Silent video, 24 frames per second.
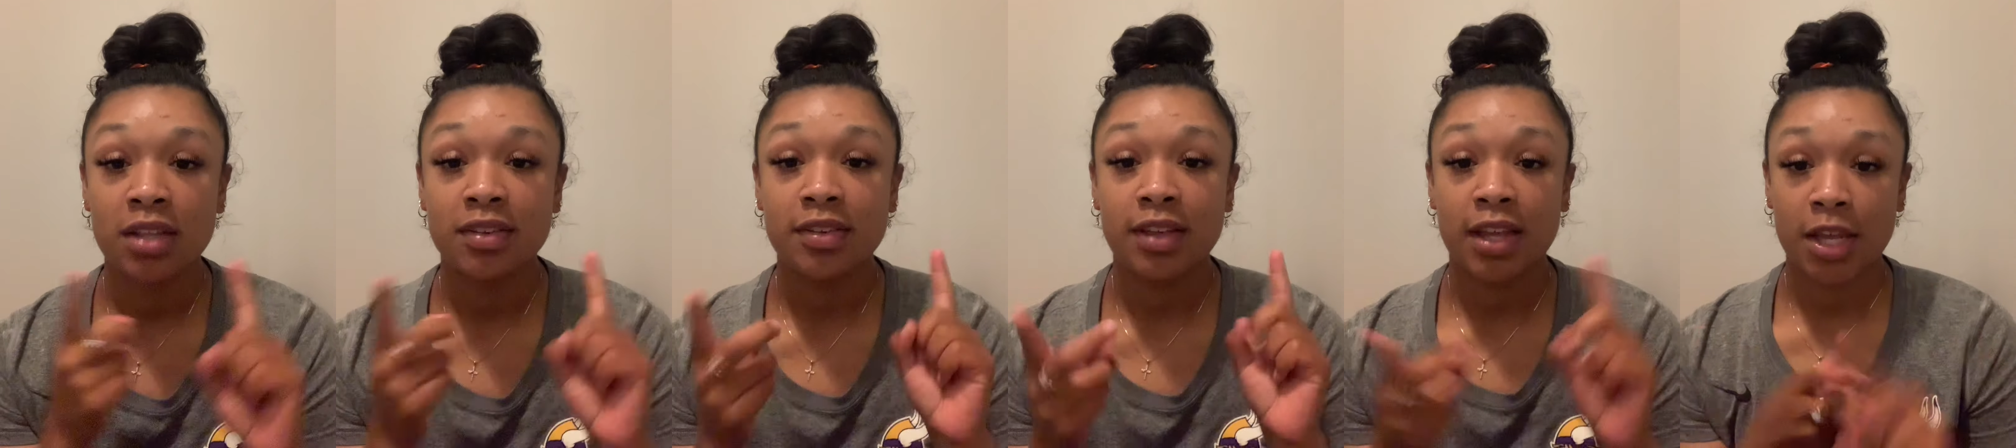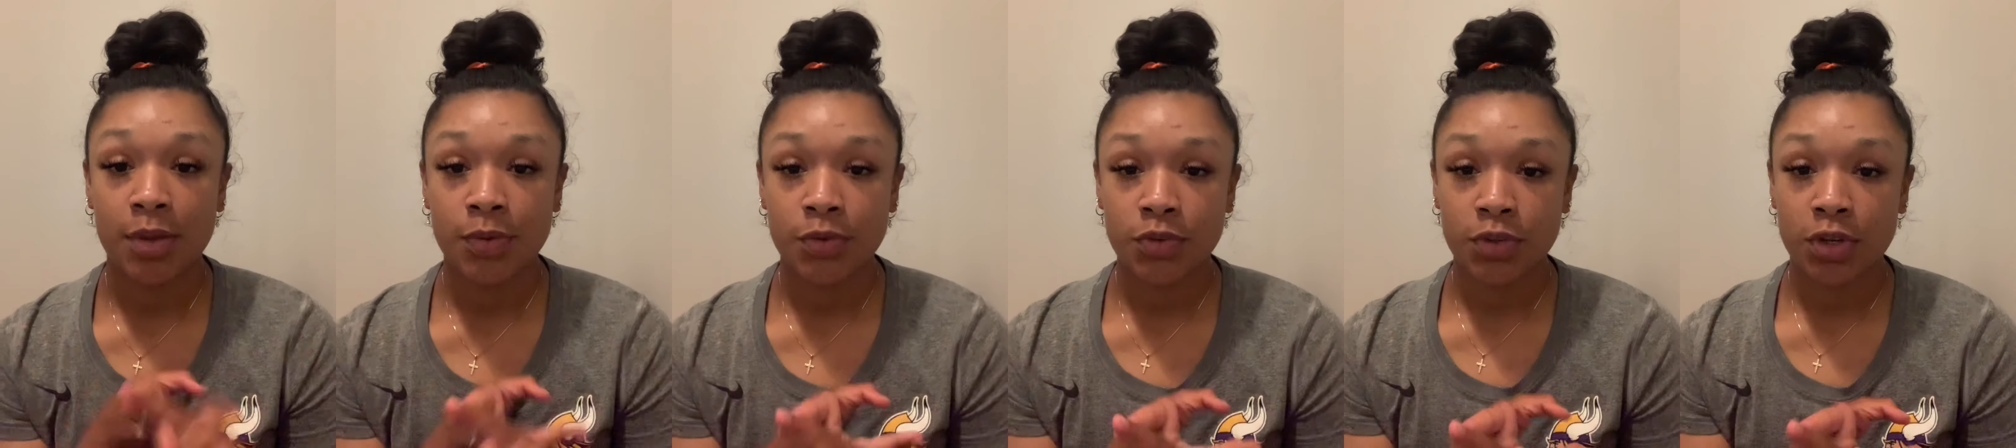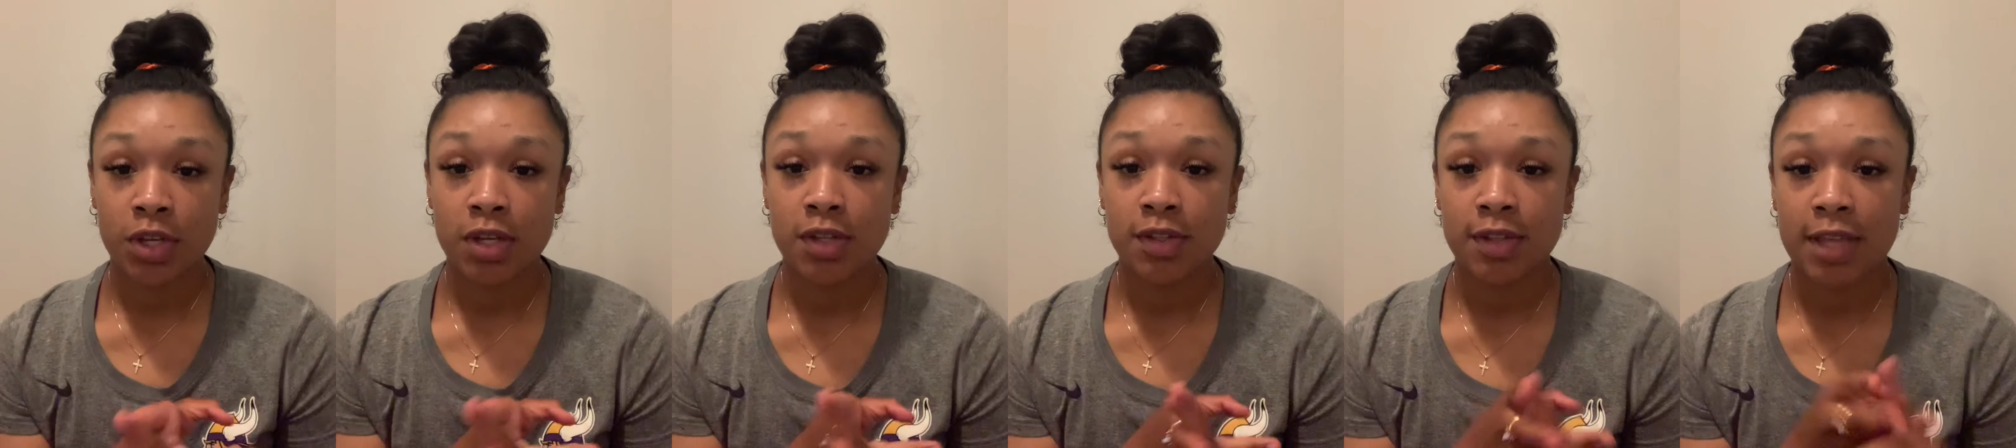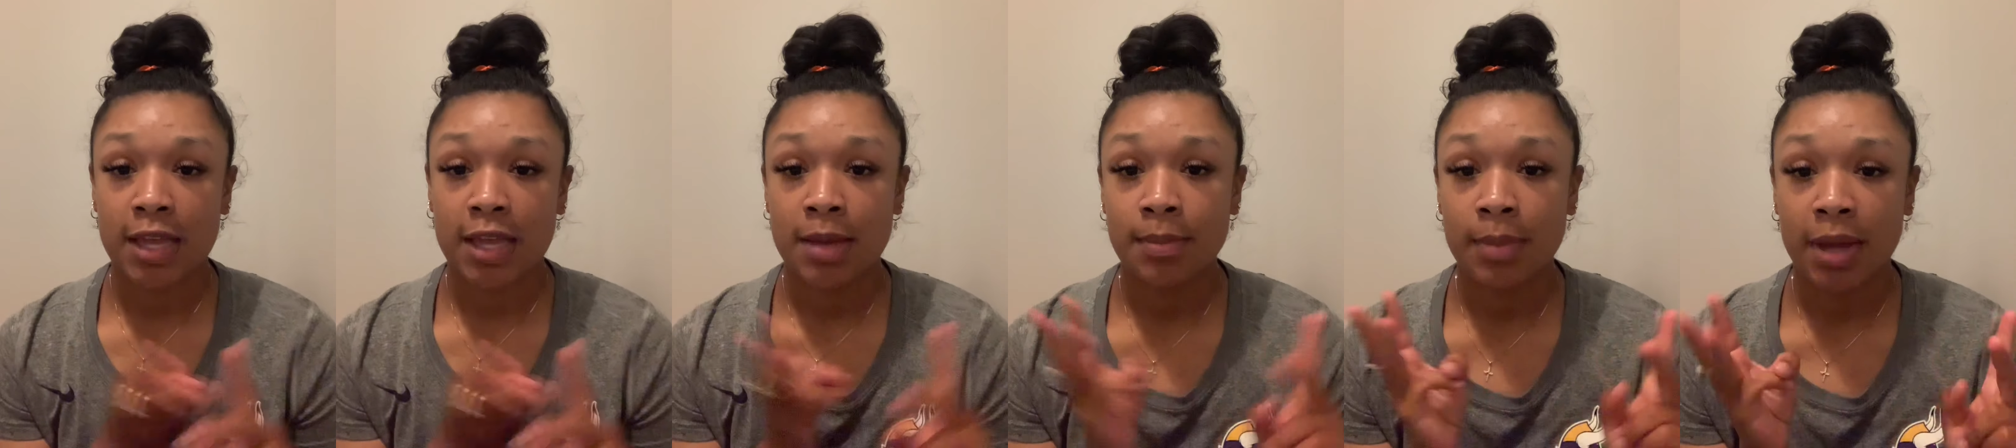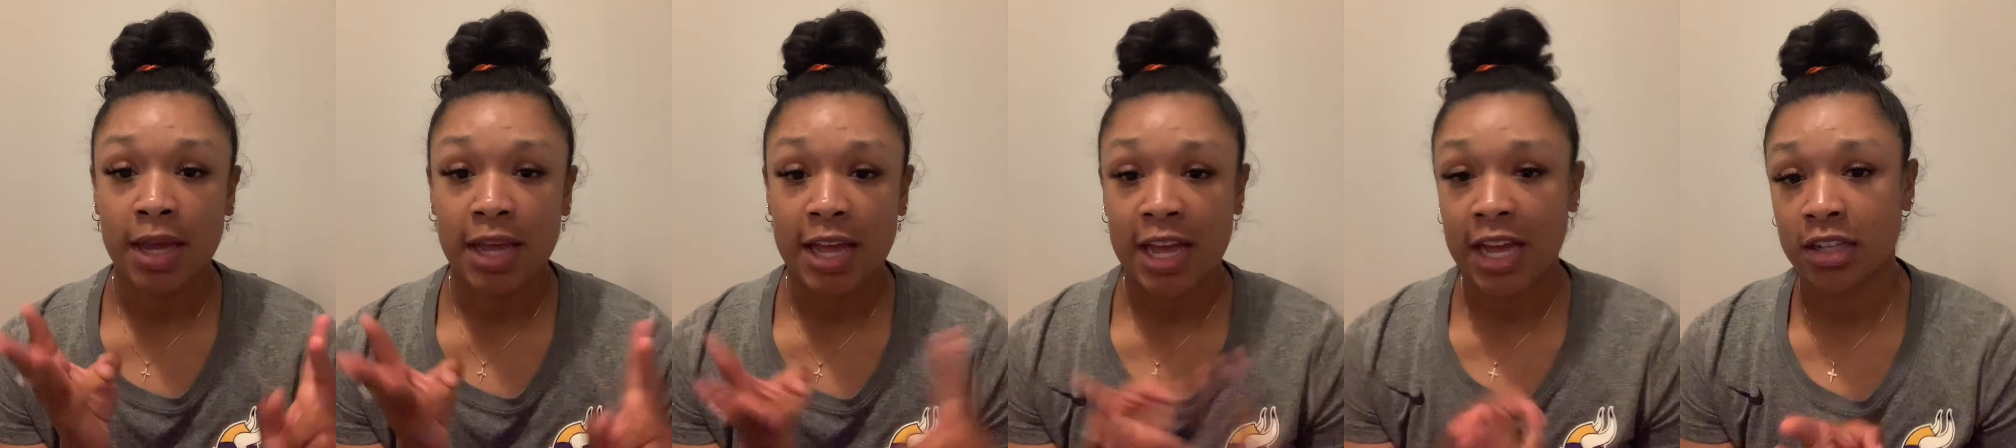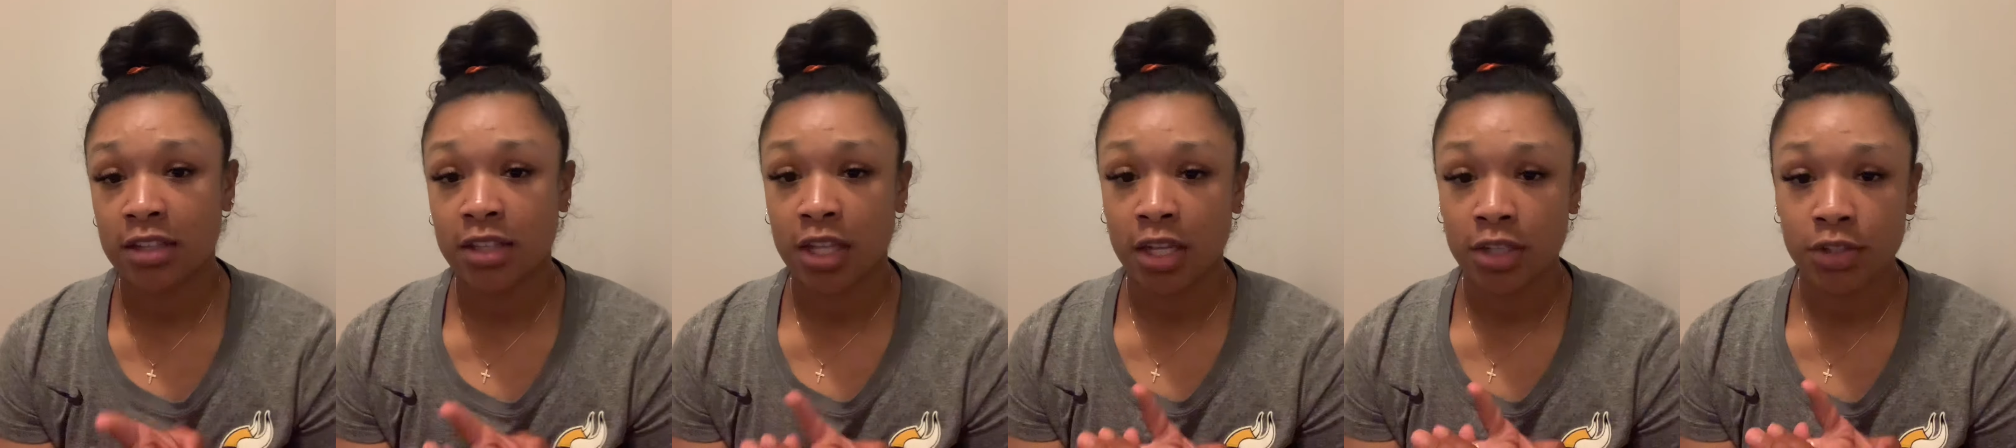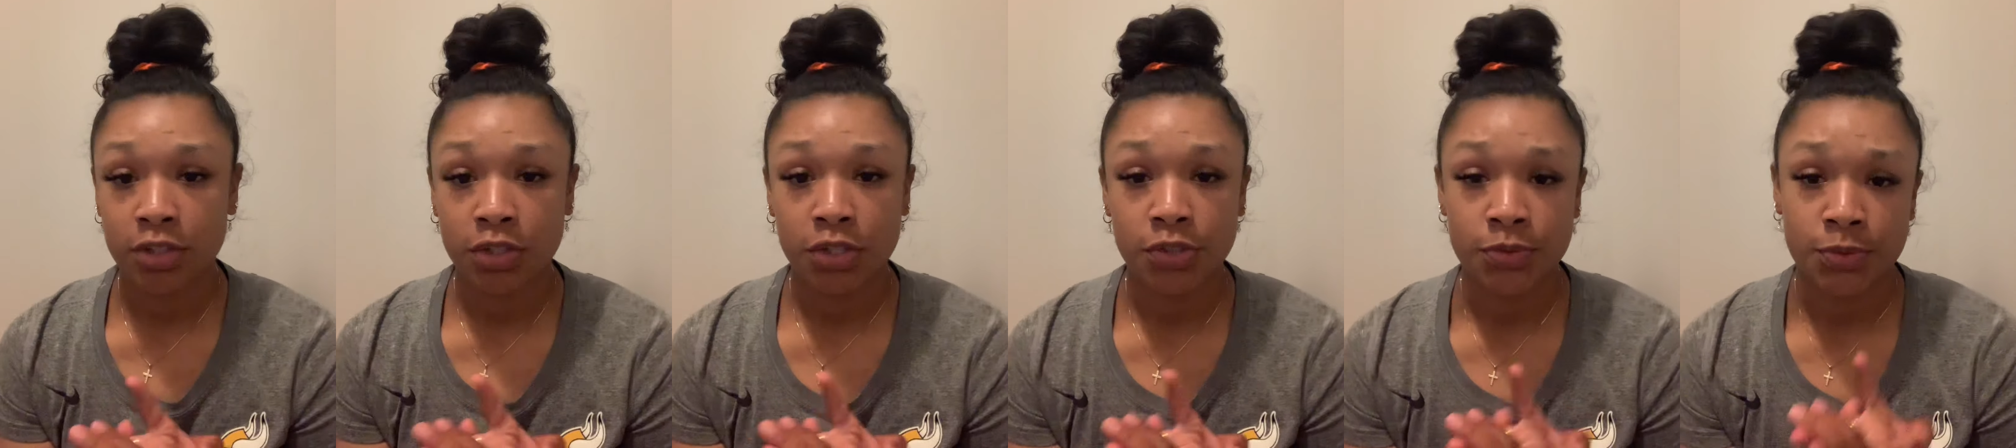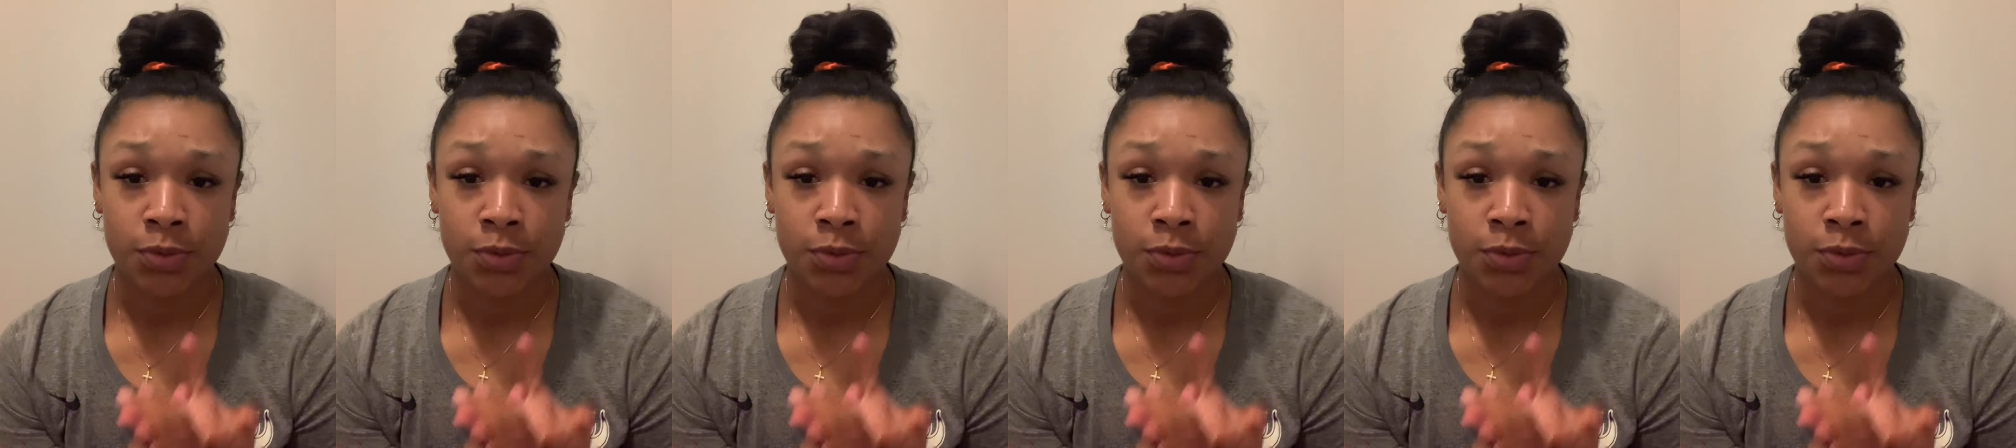hamstrings, and my adductors